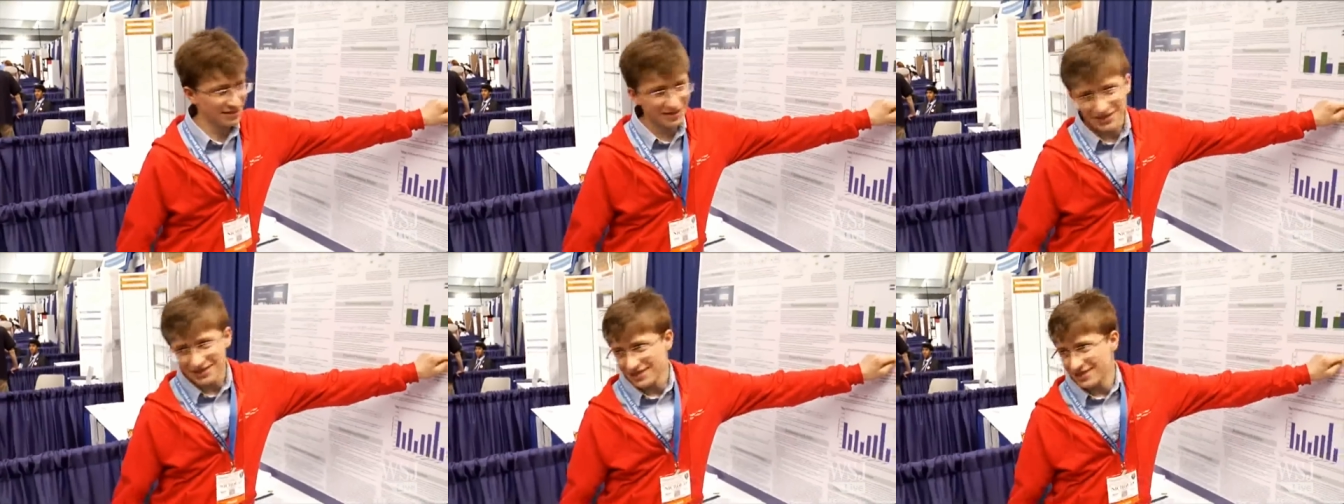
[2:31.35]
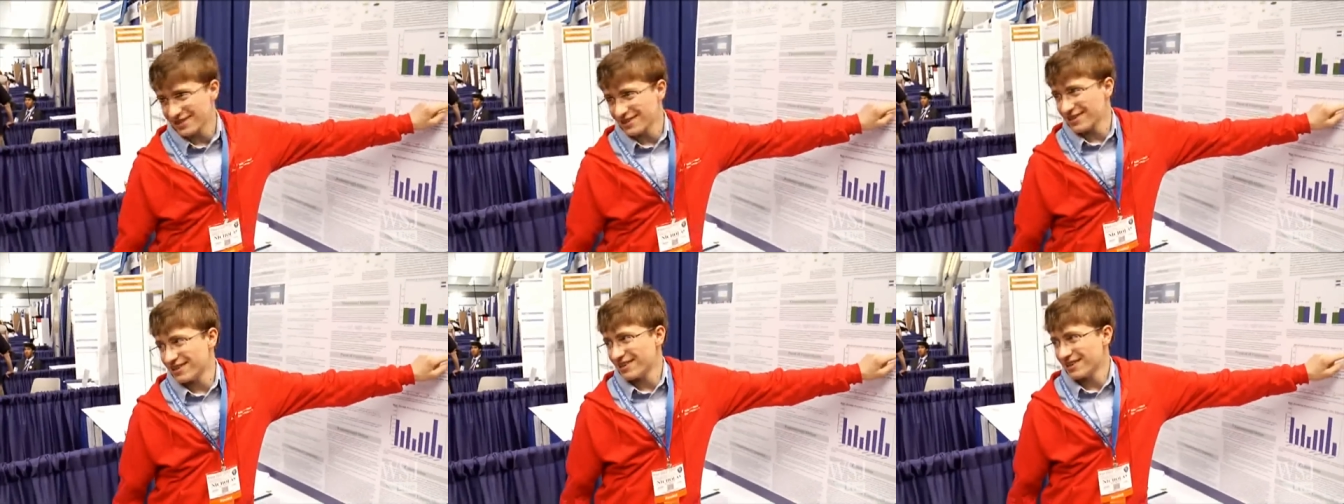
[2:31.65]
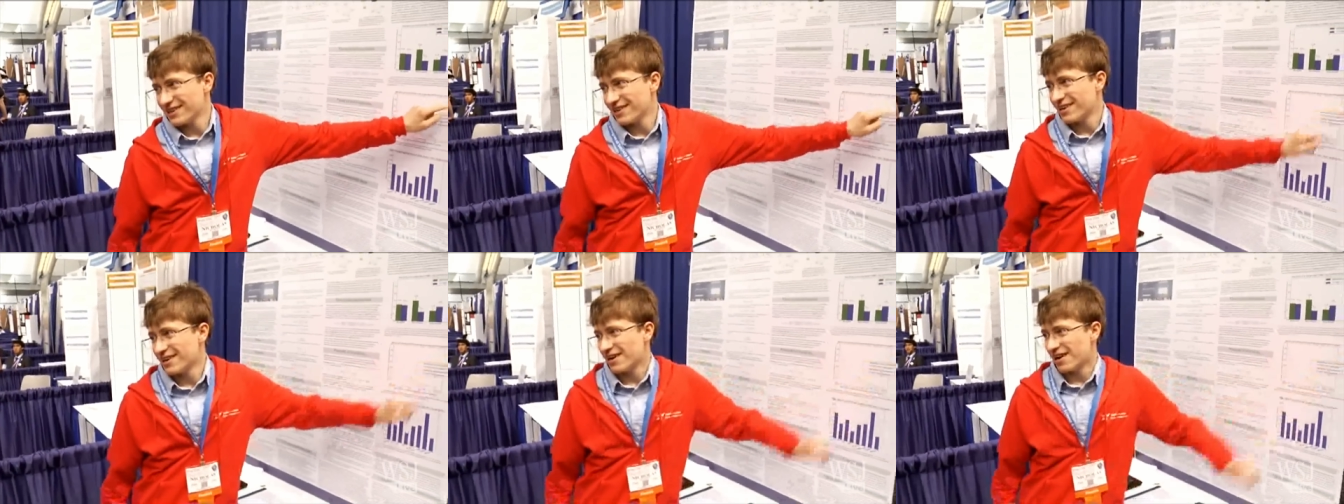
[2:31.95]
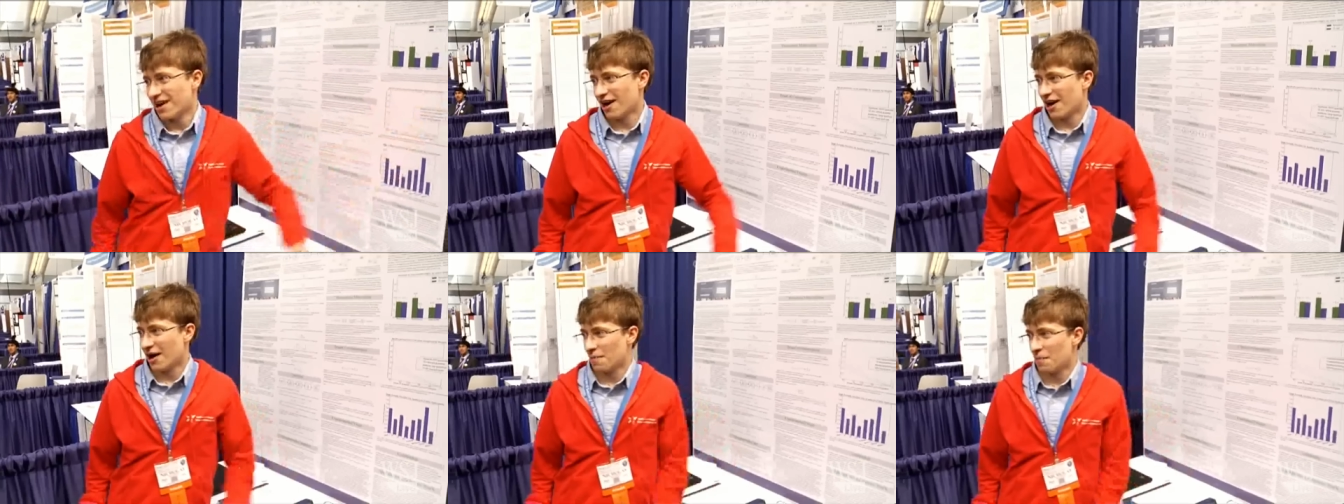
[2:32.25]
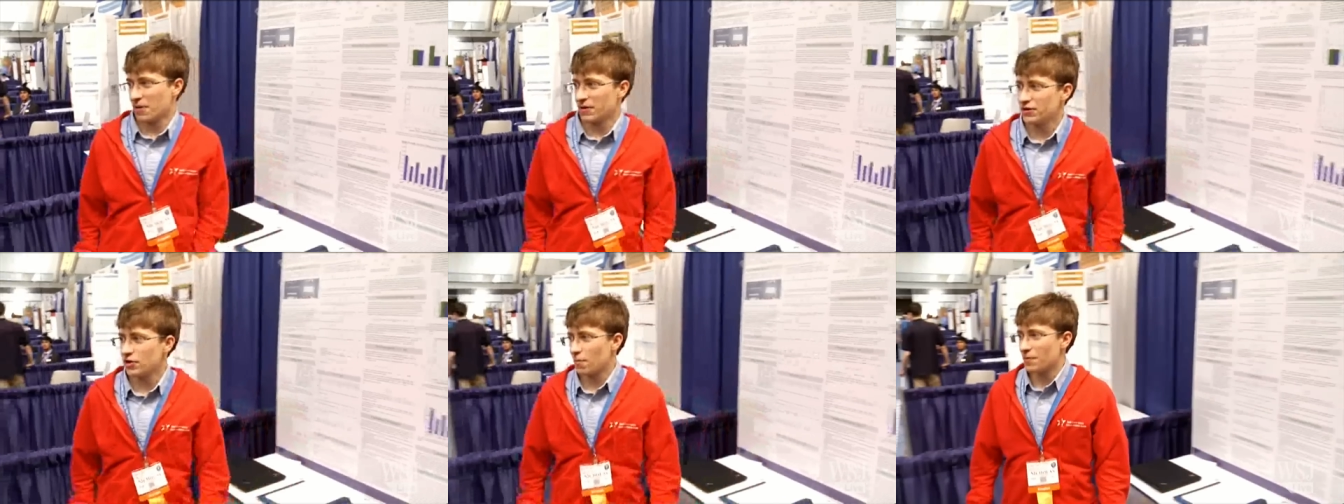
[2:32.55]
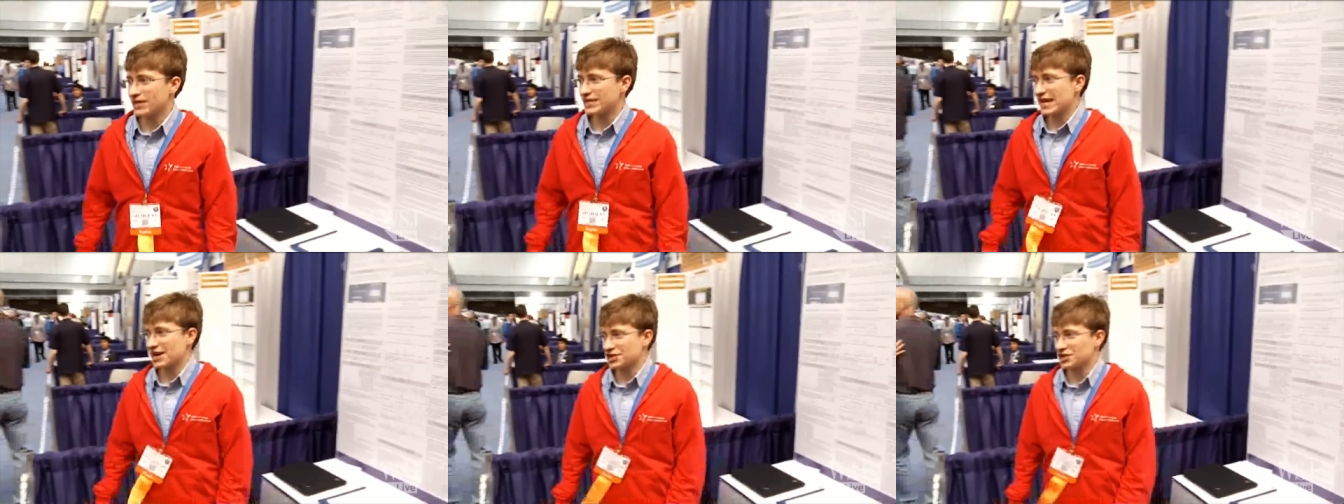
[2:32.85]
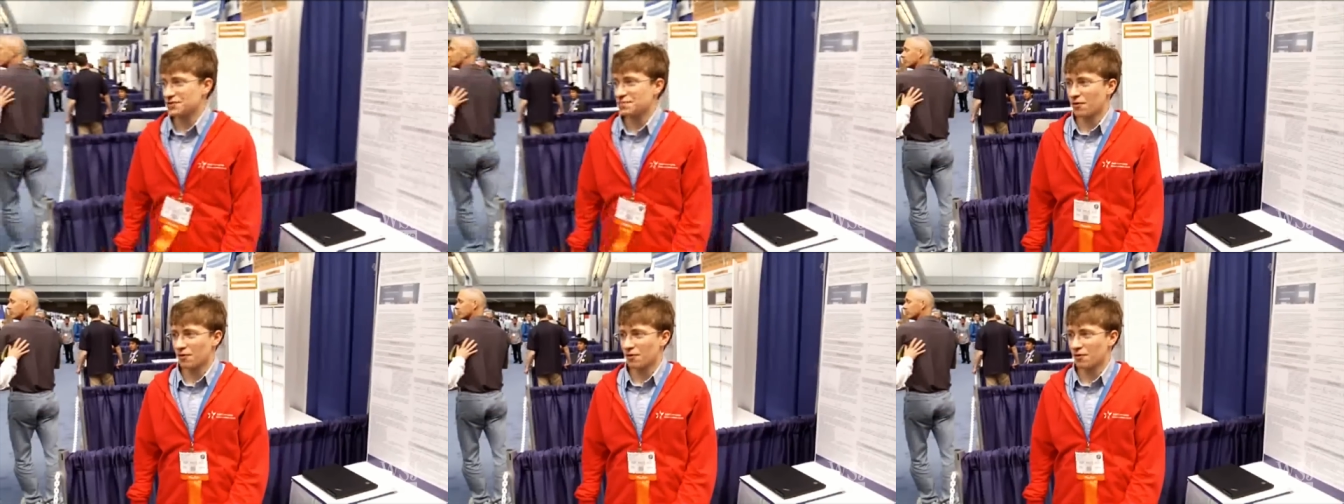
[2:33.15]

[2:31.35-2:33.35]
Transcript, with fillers: because I just finished the Harry Potter books.